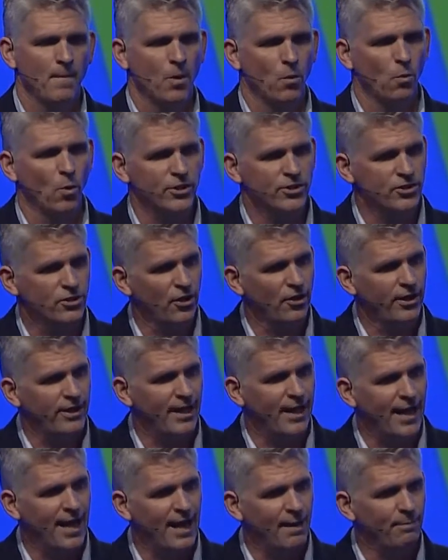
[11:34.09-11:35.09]
what started to
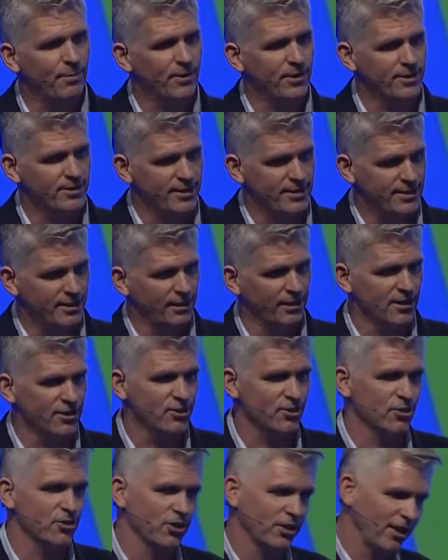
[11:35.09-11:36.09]
happen as these
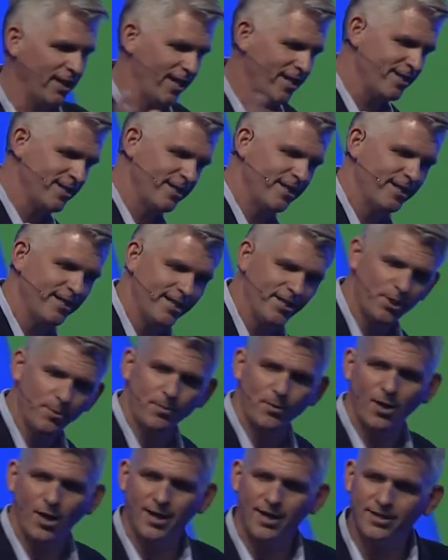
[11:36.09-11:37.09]
clusters landed in the
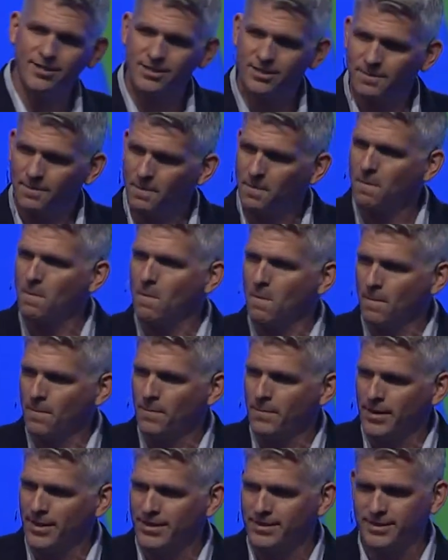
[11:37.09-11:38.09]
enterprise
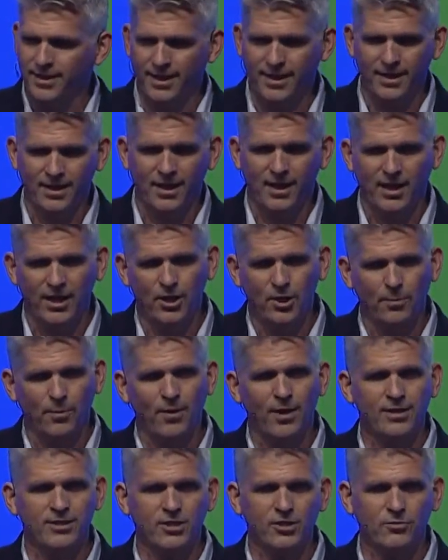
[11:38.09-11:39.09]
is that
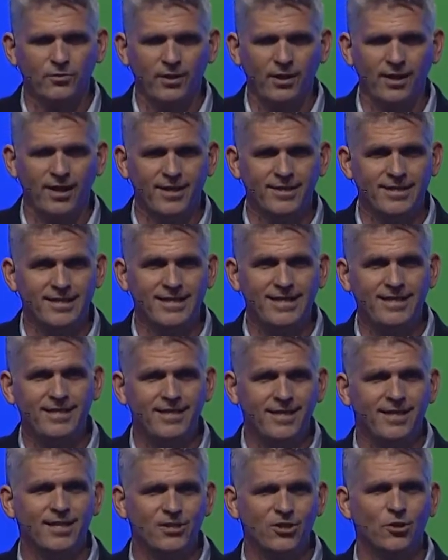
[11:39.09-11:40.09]
enterprises realized these
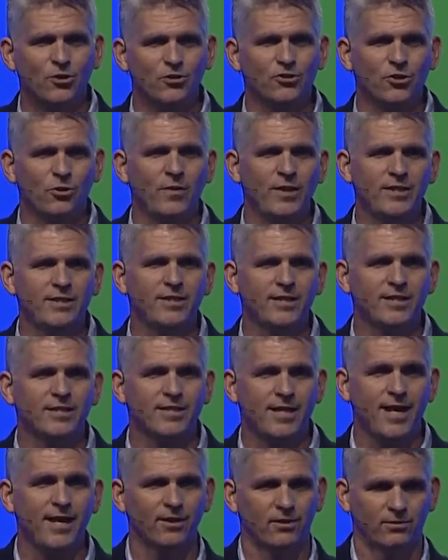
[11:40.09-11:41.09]
things aren't so easy to
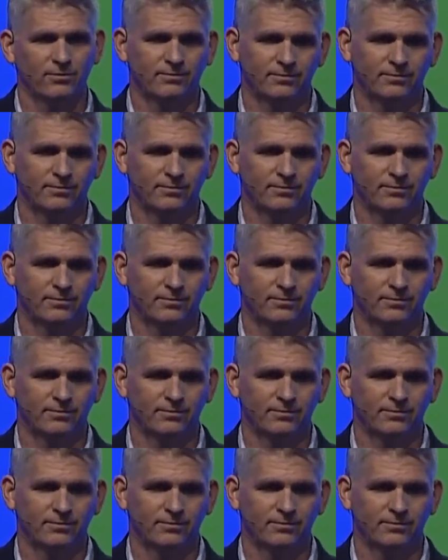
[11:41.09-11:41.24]
scale.